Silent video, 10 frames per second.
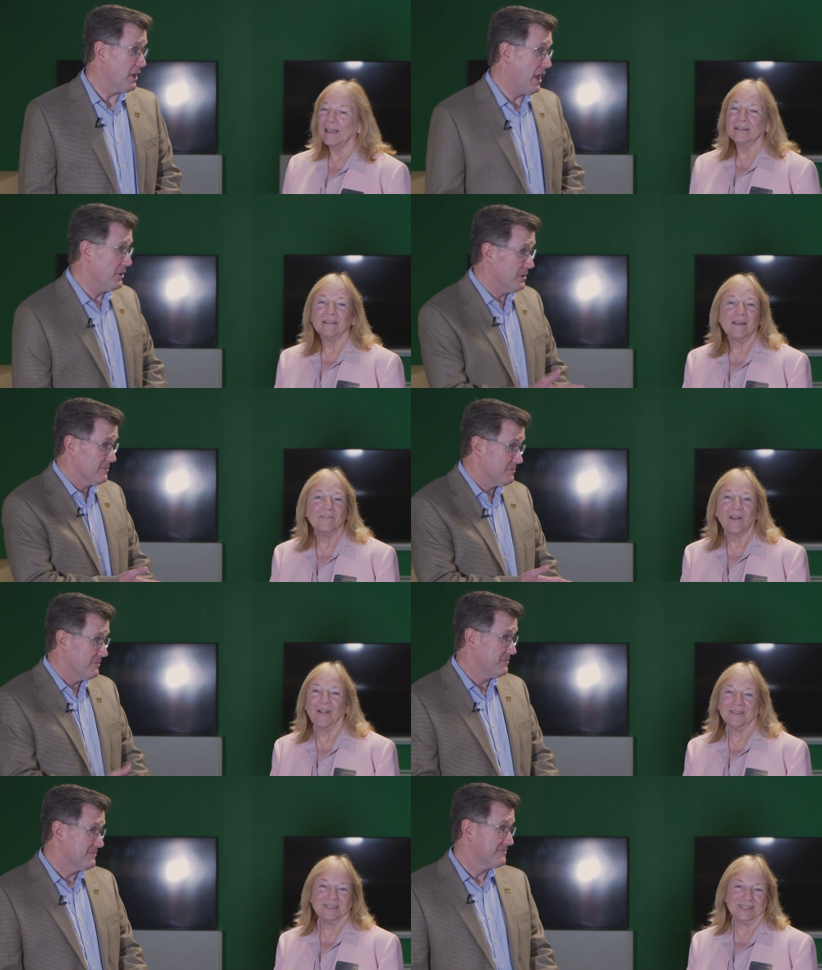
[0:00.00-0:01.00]
Speaker 1: I love
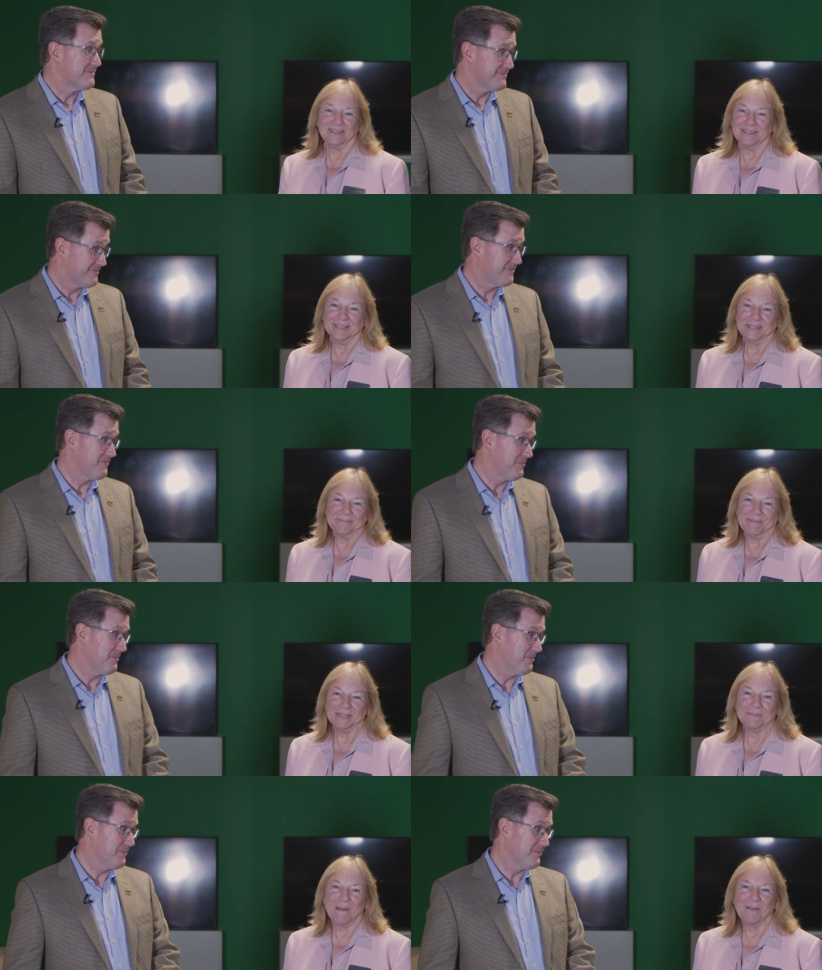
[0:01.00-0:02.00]
college students.
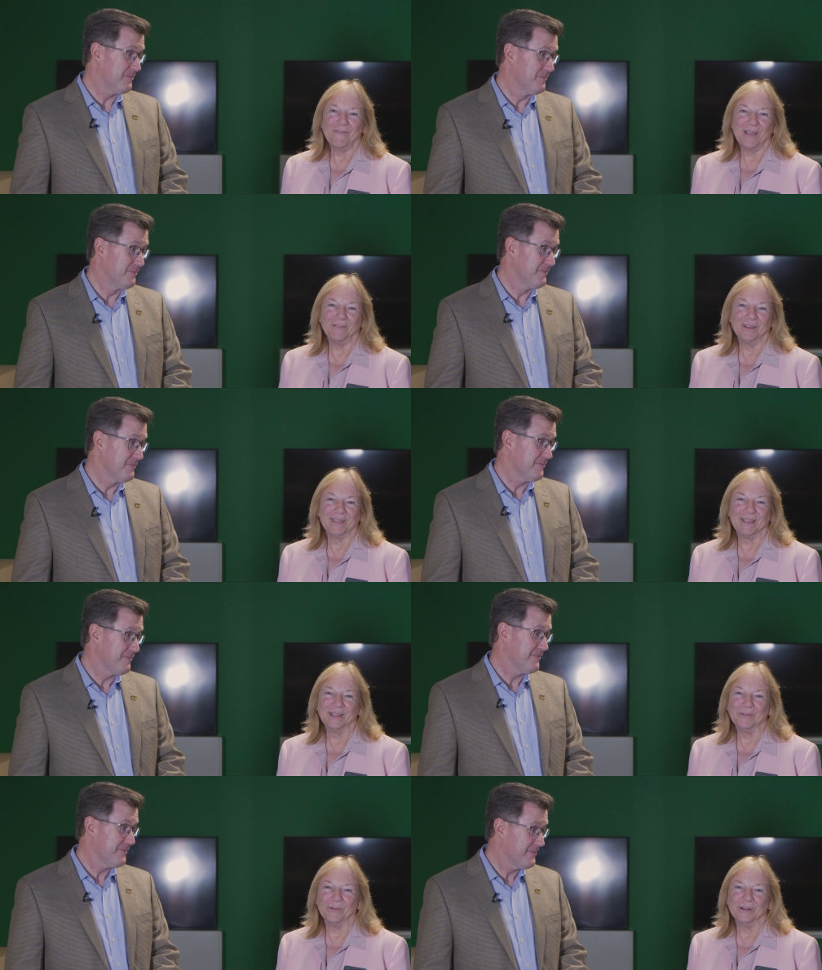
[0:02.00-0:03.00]
It's my favorite thing
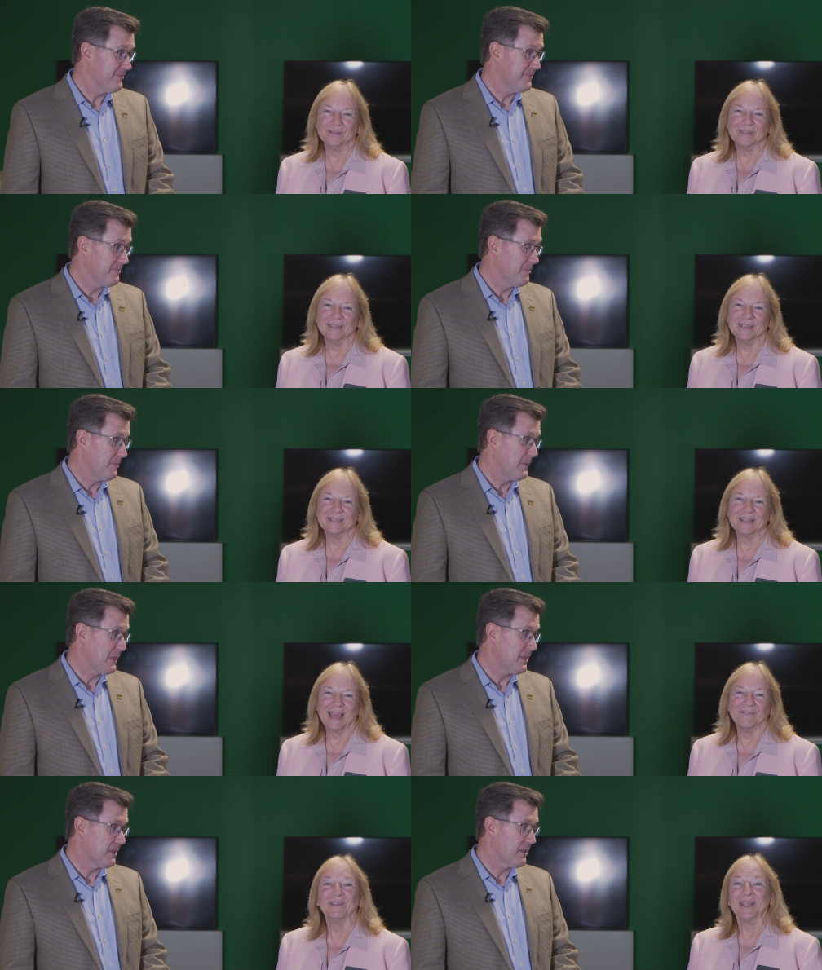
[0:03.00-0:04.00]
in the world to get
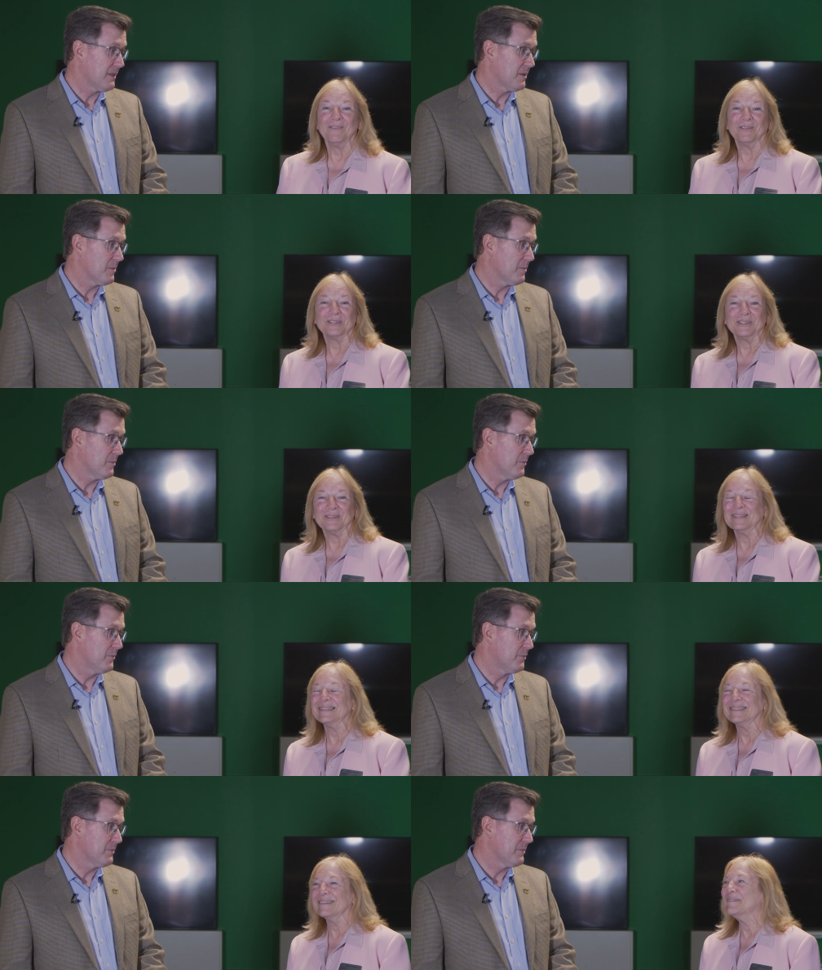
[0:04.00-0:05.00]
to advocate for
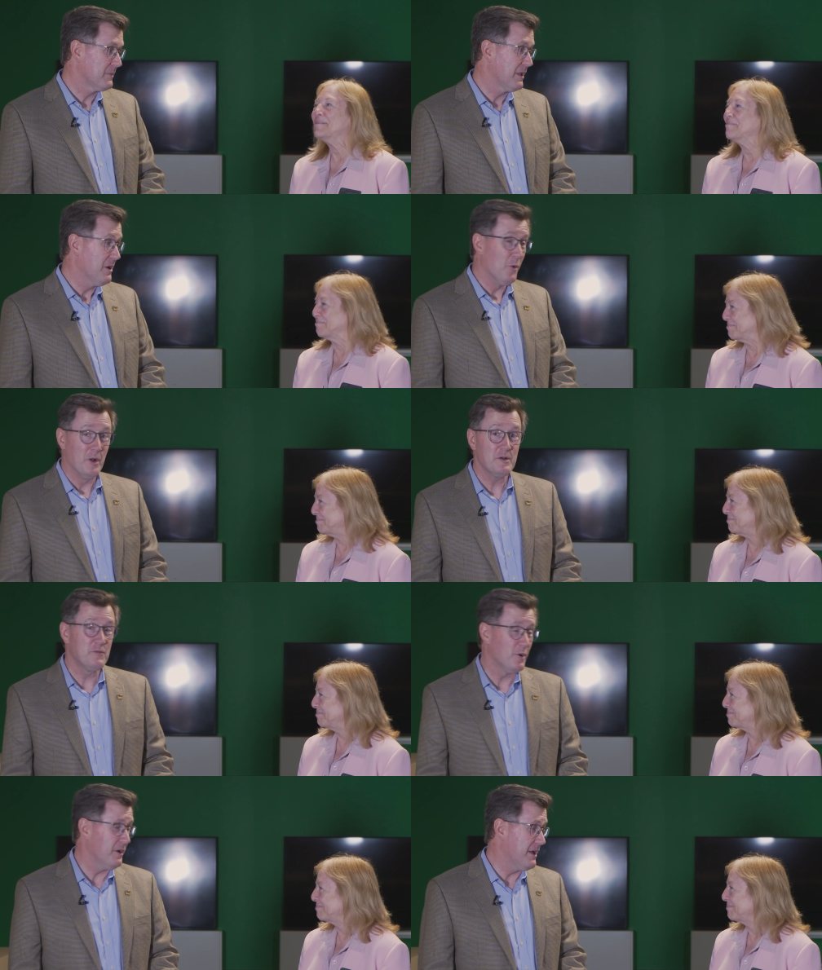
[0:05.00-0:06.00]
students.
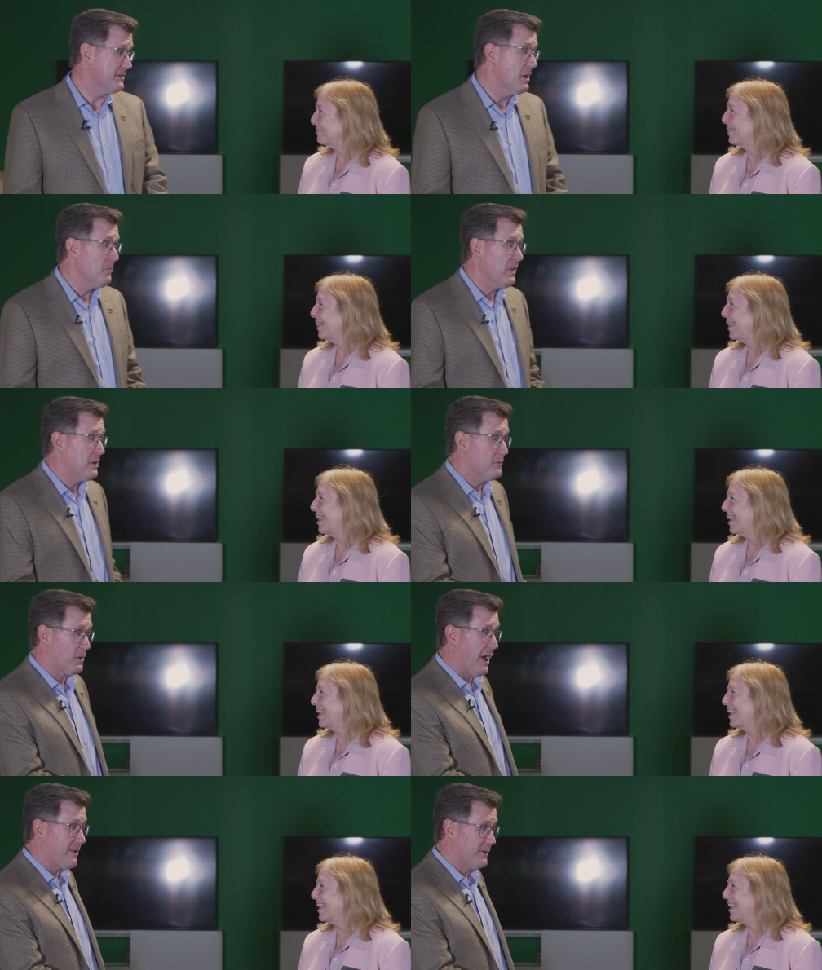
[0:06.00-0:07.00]
Speaker 2: Wonderful. And you
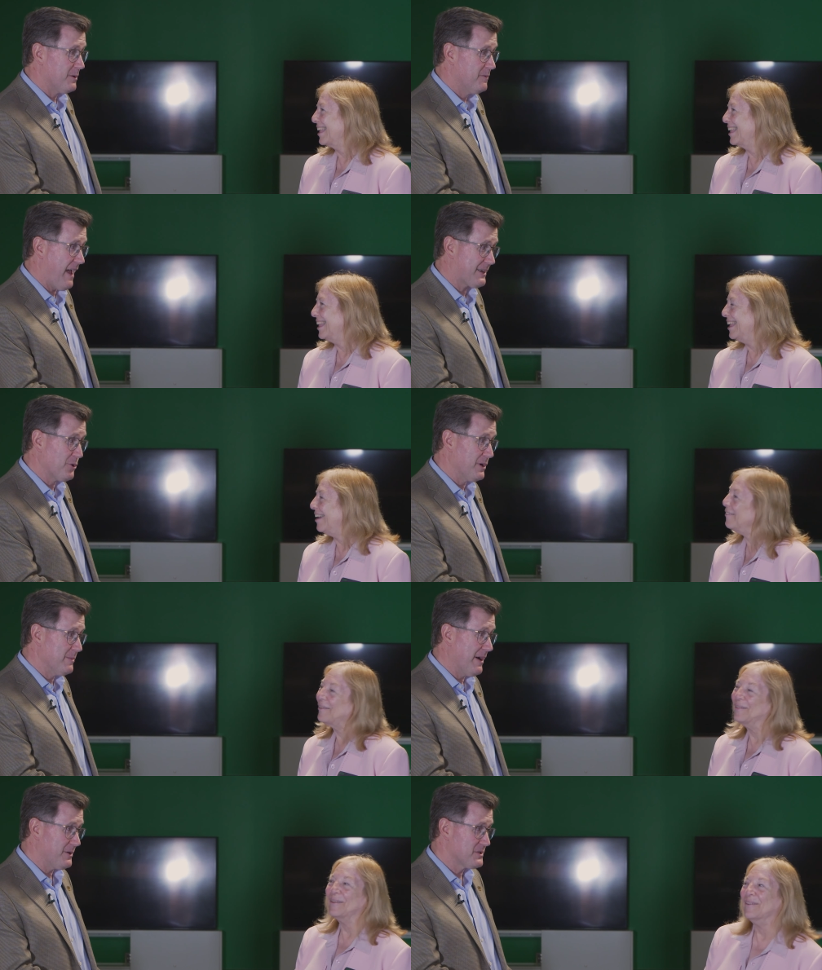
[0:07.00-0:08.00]
forgot a little factoid
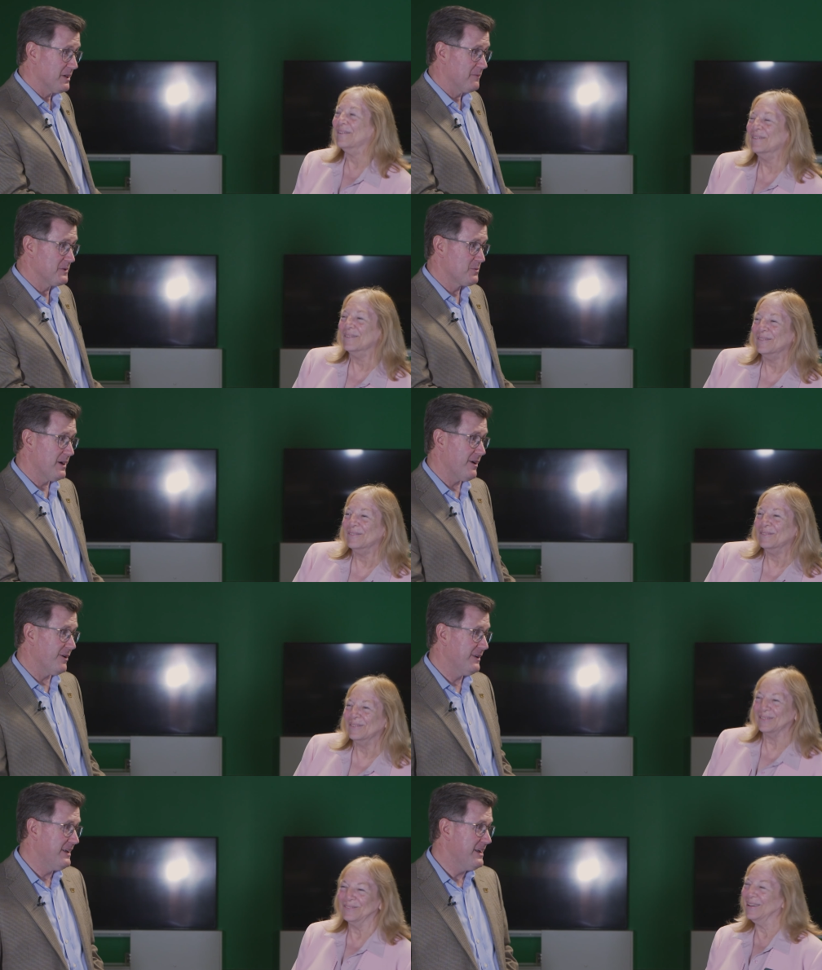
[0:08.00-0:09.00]
about yourself as
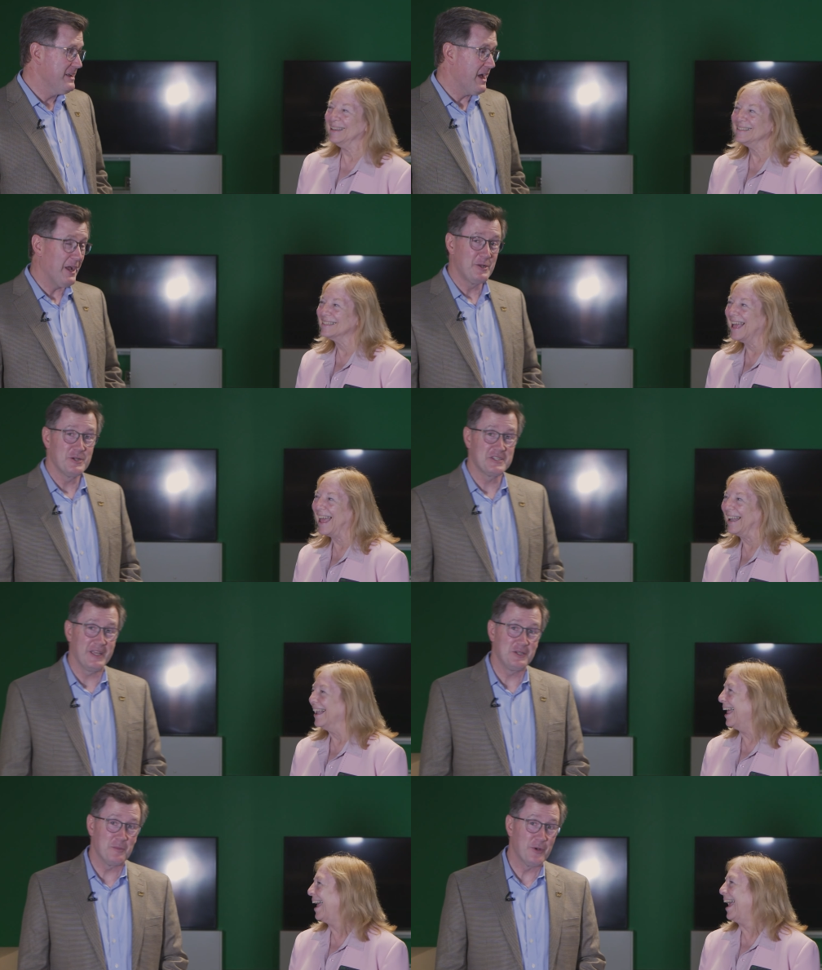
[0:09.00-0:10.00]
well. I
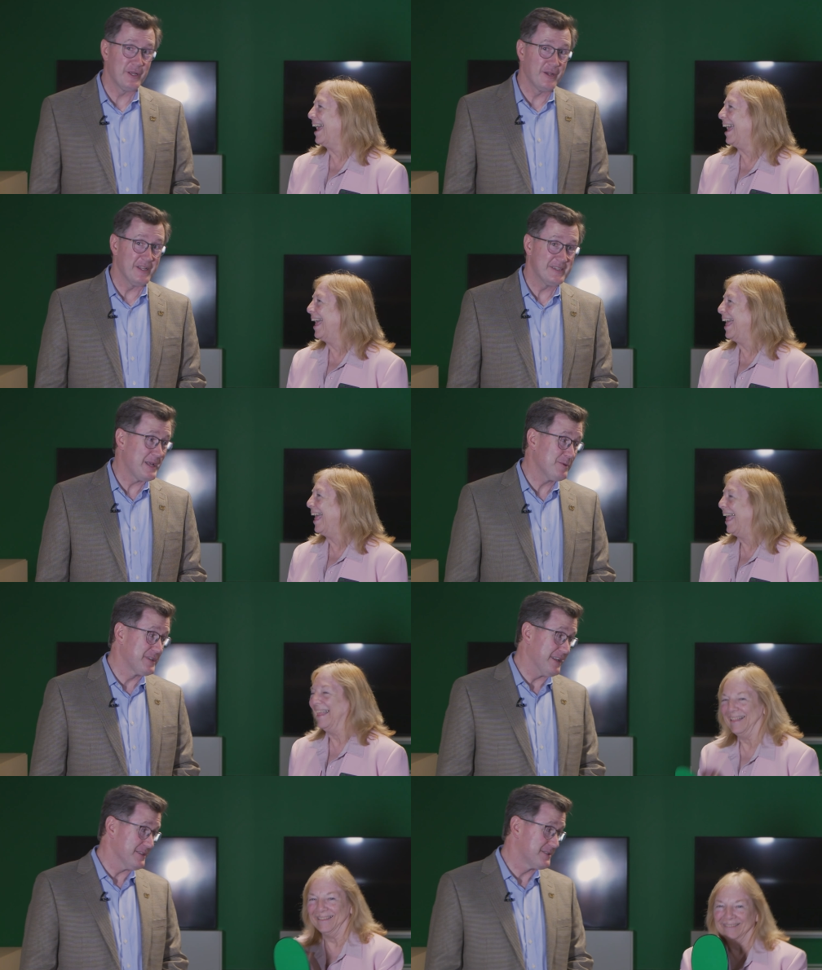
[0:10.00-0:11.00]
understand you're pretty good at table
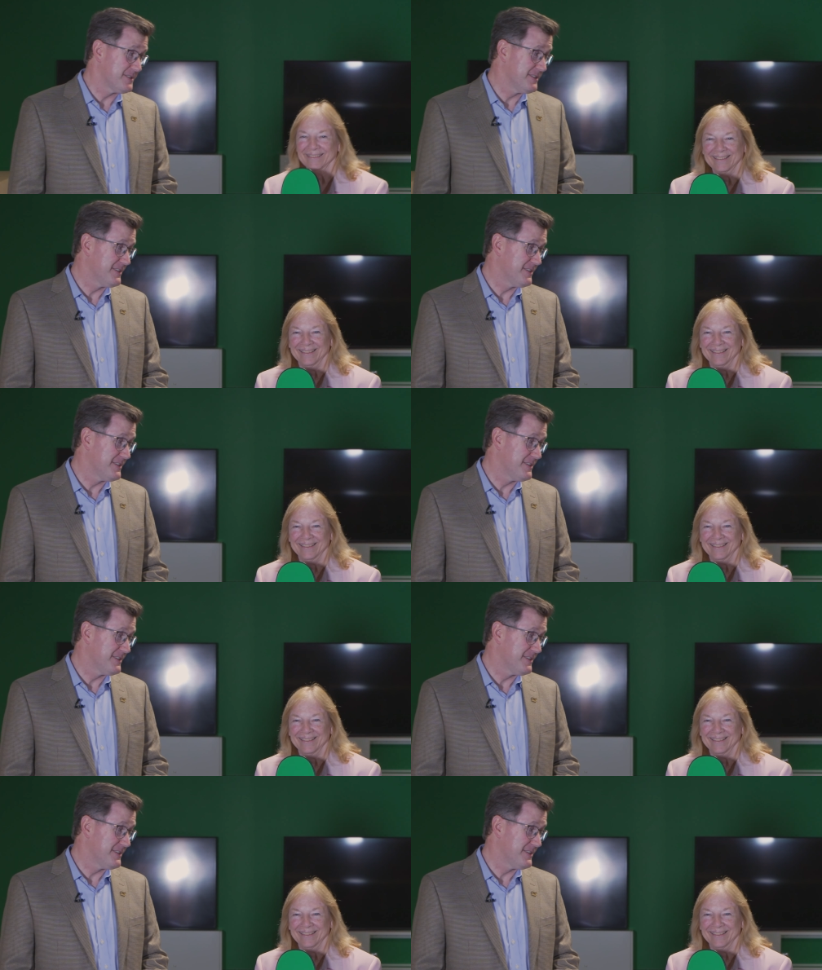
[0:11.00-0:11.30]
tennis.